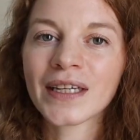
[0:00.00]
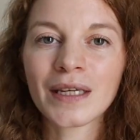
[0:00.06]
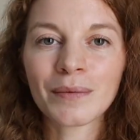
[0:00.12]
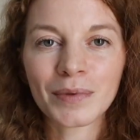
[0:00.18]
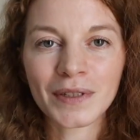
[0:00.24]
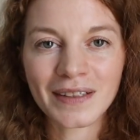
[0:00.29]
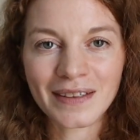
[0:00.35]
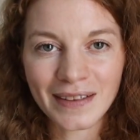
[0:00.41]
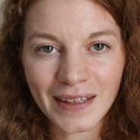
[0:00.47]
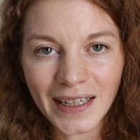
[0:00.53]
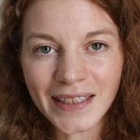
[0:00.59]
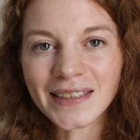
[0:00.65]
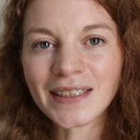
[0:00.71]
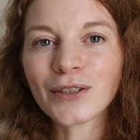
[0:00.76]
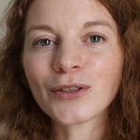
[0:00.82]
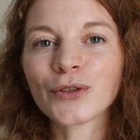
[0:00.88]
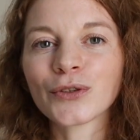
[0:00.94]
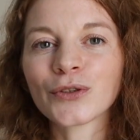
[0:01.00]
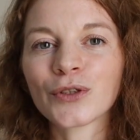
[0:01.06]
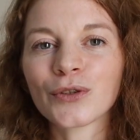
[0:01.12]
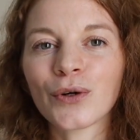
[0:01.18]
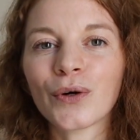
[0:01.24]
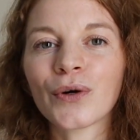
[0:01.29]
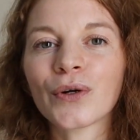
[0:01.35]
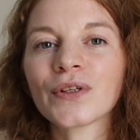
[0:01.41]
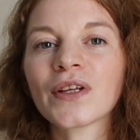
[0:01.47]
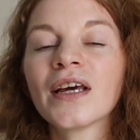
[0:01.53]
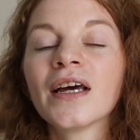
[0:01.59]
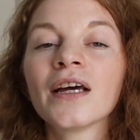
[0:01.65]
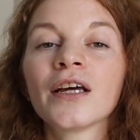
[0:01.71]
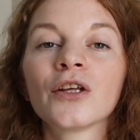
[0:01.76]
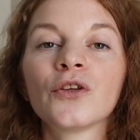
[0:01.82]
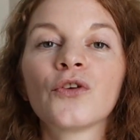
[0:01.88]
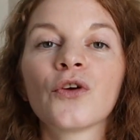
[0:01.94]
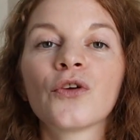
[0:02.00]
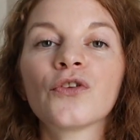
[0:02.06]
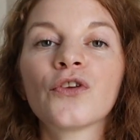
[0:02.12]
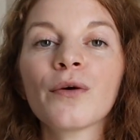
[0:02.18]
keep it nice and controlled. The